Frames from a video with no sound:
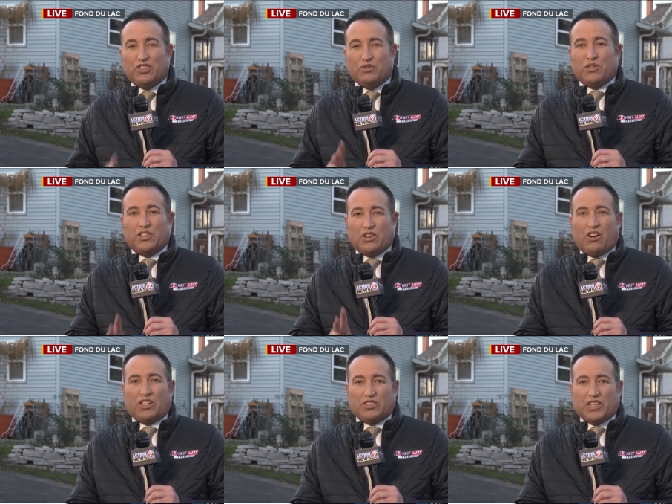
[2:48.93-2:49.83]
Two of the
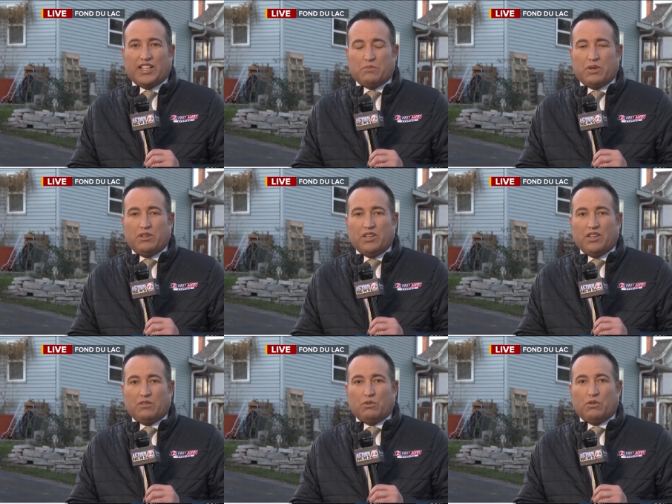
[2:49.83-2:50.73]
dogs had to be
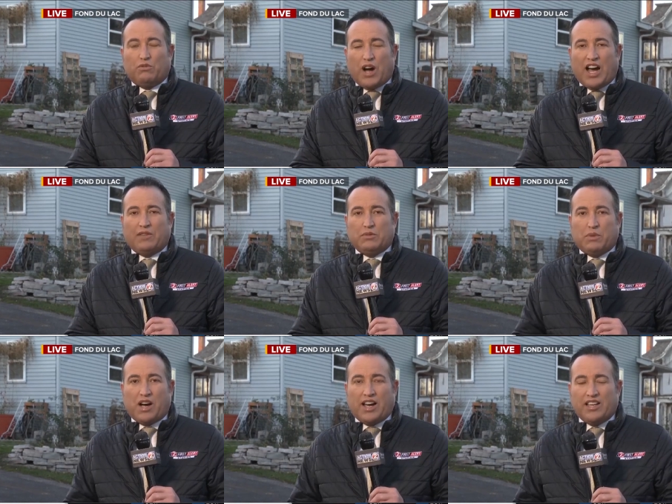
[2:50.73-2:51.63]
revived
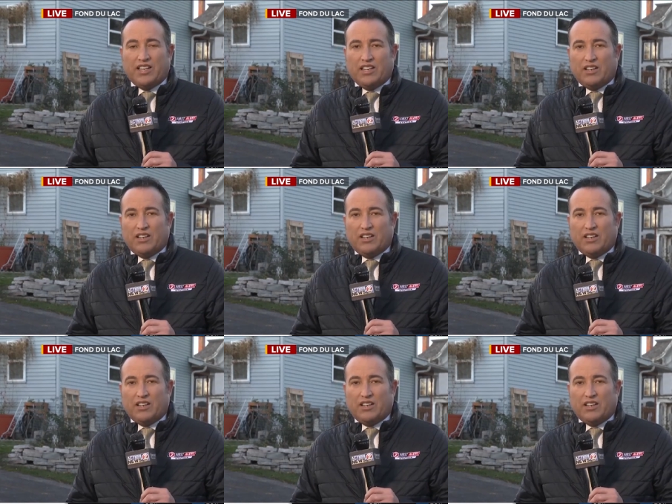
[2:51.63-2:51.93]
by